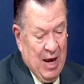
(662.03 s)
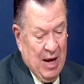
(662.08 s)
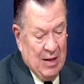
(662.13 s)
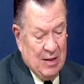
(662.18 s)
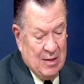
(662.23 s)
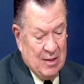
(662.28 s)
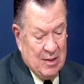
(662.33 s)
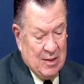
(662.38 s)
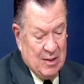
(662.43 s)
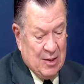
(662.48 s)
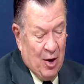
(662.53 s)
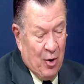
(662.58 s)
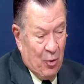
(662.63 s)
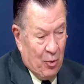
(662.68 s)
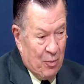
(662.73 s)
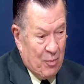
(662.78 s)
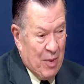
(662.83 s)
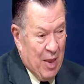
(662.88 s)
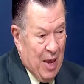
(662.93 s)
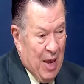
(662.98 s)
and
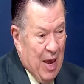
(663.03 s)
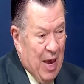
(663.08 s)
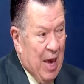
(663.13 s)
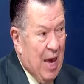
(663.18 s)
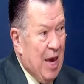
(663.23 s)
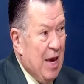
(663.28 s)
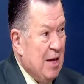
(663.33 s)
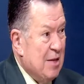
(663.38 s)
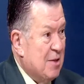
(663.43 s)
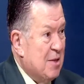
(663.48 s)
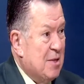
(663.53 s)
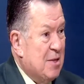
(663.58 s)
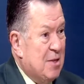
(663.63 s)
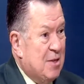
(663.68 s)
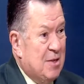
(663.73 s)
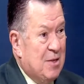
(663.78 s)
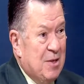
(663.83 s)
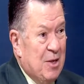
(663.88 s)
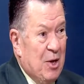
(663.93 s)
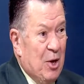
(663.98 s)
so
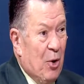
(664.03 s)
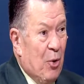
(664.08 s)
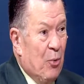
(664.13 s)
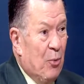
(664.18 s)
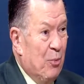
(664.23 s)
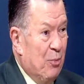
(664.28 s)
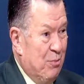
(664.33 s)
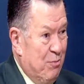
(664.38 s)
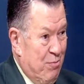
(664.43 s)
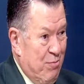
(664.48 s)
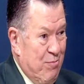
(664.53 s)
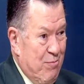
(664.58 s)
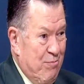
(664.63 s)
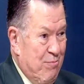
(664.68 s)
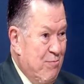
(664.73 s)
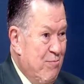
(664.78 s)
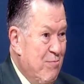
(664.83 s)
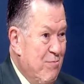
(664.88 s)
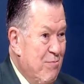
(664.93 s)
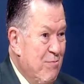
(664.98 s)
it's
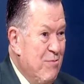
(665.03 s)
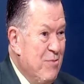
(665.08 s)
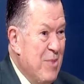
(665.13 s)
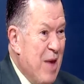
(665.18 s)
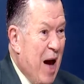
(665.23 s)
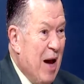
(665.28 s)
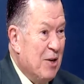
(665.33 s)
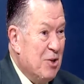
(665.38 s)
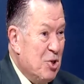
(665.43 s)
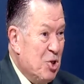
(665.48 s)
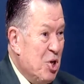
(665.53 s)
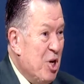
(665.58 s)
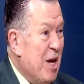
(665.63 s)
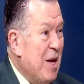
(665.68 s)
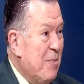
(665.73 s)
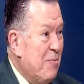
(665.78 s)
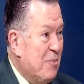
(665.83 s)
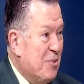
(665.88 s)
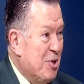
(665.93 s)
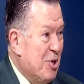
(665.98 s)
not
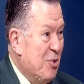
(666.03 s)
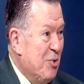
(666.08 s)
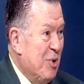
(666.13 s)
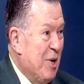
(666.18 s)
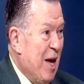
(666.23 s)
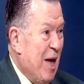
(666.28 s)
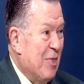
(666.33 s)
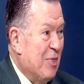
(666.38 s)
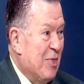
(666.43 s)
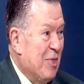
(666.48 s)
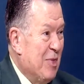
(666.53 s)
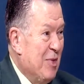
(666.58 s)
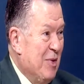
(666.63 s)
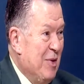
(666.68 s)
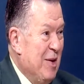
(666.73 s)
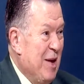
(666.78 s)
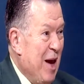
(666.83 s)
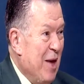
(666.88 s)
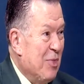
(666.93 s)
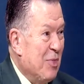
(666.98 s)
cheap to get
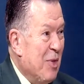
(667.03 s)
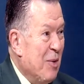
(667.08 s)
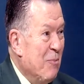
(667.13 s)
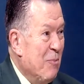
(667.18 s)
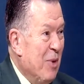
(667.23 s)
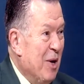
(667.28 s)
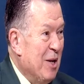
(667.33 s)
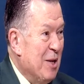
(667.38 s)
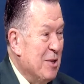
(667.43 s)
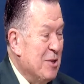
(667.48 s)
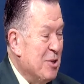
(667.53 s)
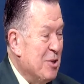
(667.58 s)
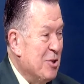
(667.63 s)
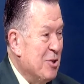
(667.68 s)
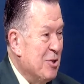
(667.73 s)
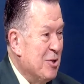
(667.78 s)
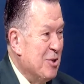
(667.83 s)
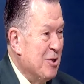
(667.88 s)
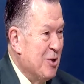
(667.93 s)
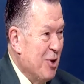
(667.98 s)
them, but it
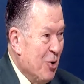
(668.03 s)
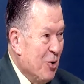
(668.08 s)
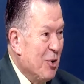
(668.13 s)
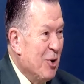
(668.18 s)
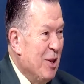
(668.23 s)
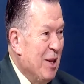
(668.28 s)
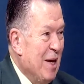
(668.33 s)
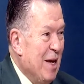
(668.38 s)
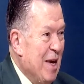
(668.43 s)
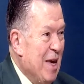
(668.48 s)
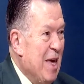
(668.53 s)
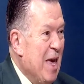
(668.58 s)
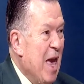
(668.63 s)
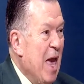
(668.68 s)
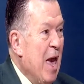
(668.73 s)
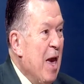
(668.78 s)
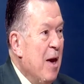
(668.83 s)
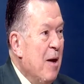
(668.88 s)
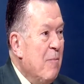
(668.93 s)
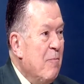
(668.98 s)
certainly
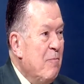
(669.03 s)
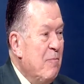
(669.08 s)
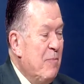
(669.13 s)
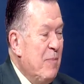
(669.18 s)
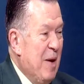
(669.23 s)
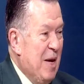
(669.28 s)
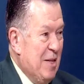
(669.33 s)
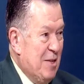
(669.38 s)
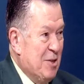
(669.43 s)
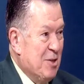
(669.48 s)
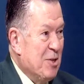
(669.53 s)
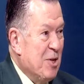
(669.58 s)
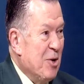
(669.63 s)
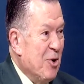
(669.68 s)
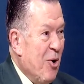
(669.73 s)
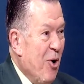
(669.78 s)
beats the